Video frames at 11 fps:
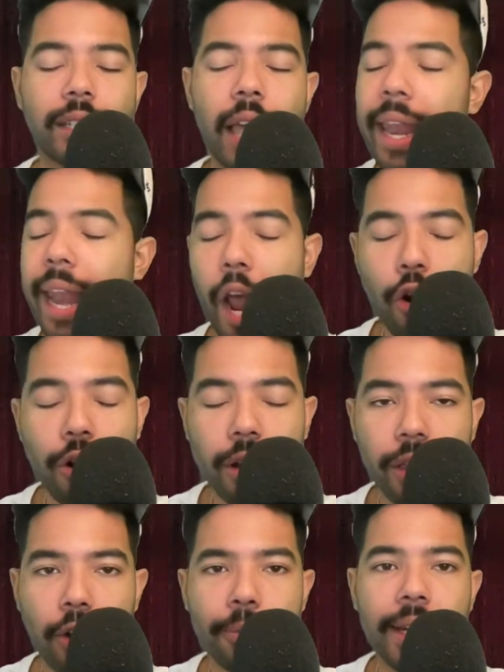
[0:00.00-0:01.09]
an area
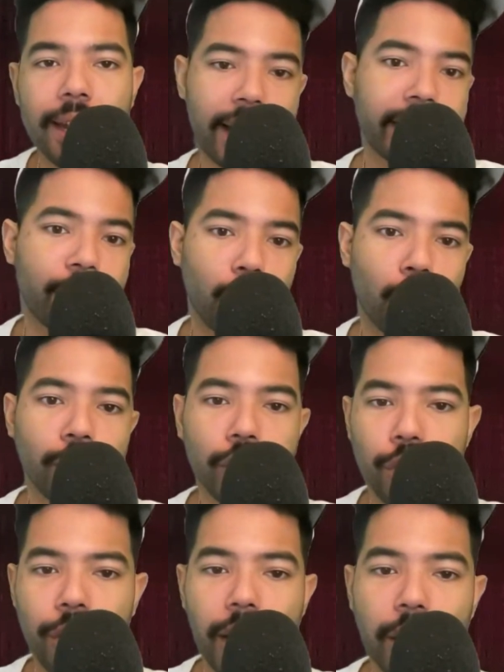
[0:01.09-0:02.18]
that would be nice if Lourdes
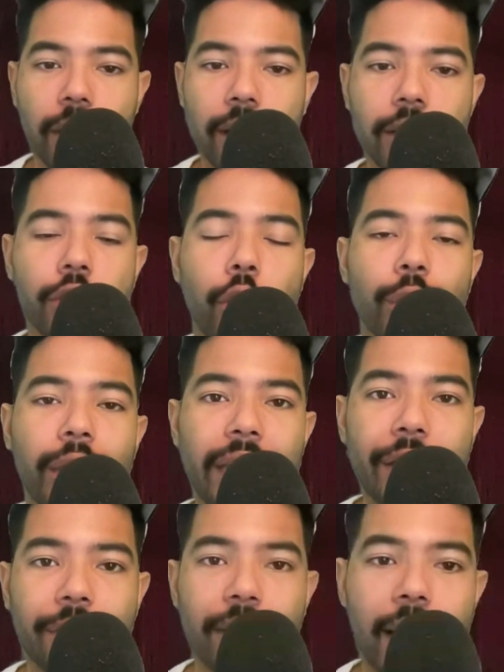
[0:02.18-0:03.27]
Gurriel can start to
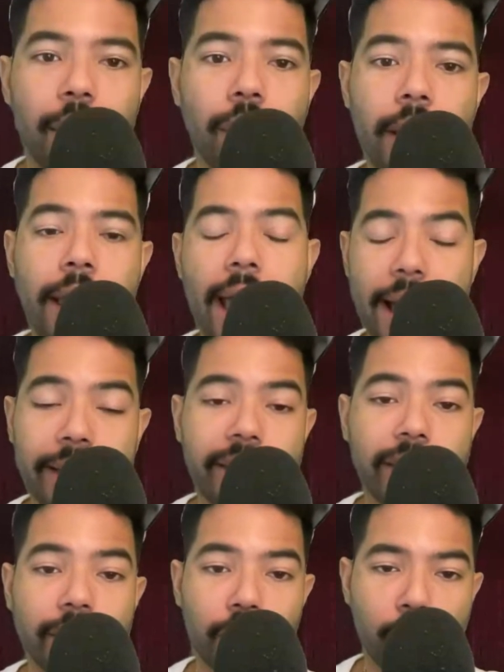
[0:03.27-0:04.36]
even out as
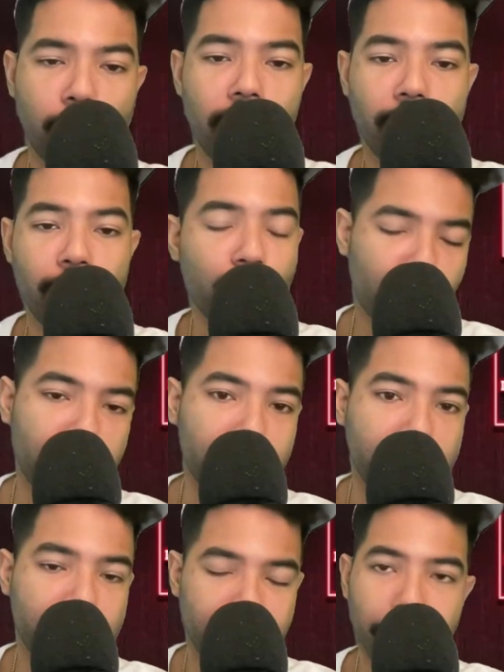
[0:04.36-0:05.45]
his career
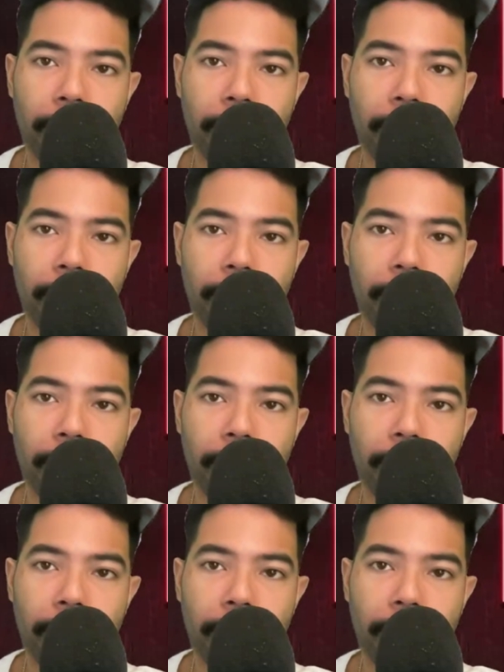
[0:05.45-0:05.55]
progresses.